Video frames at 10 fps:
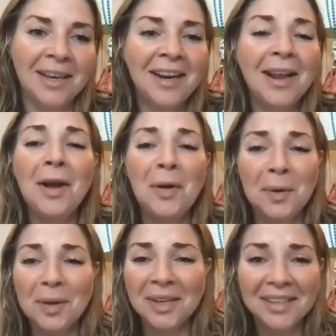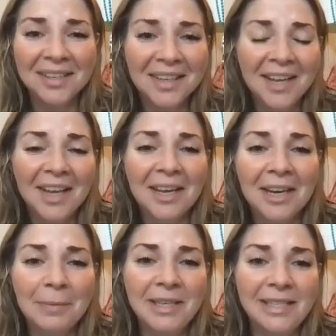I know.
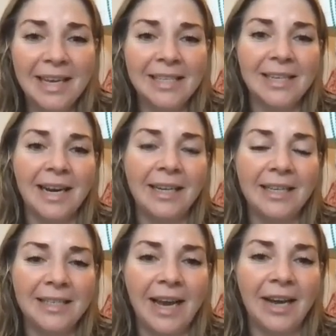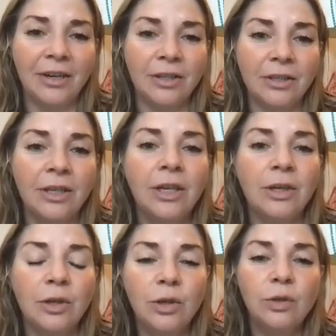It'll be sextiling Saturn,
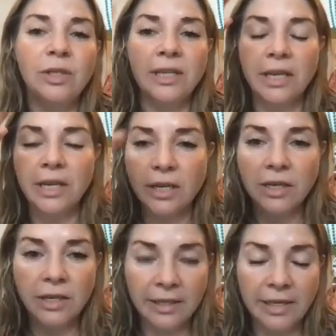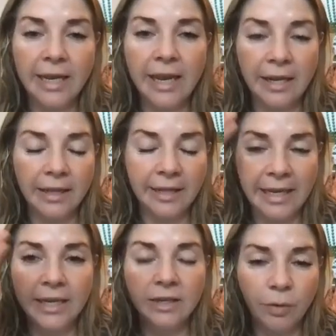who's yep. in the at
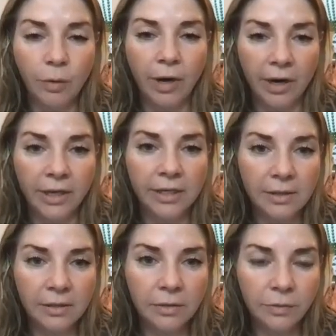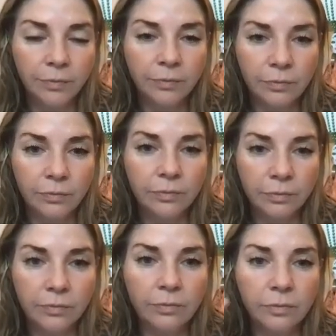the end of Aquarius.
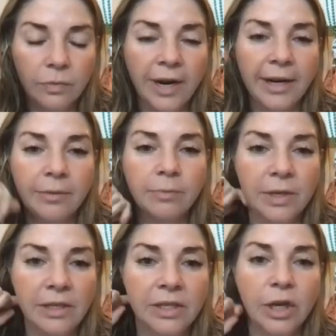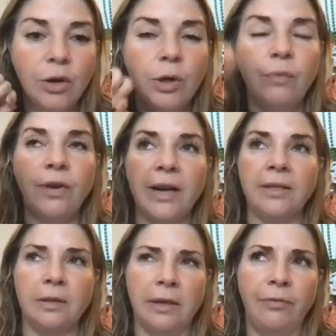Yes. Right. And so you've got
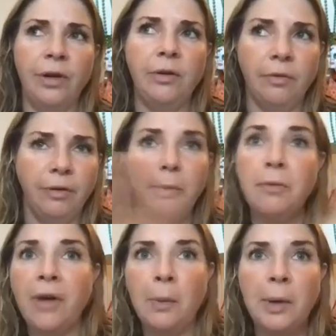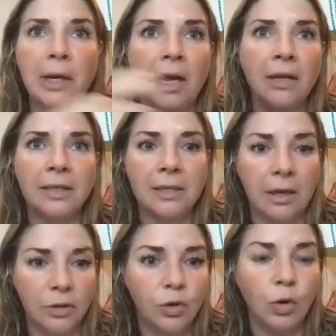to, if we, if you've been following along this
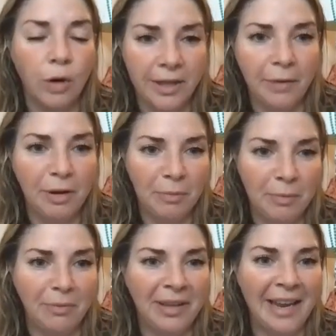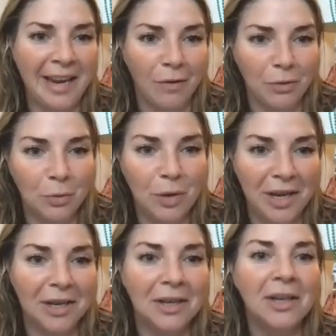long story that we've been playing out for the
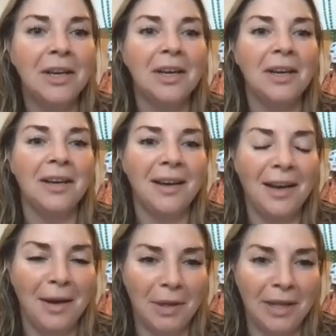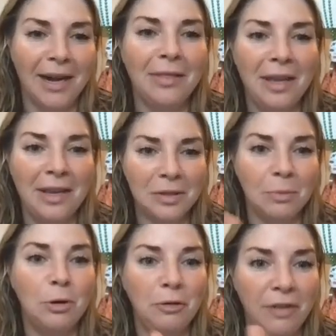week, um, a lot of things
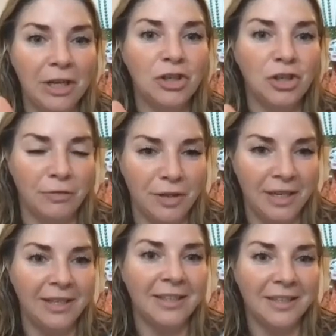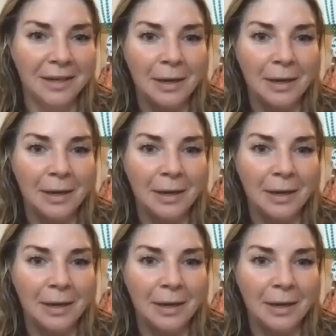are moving and shifting.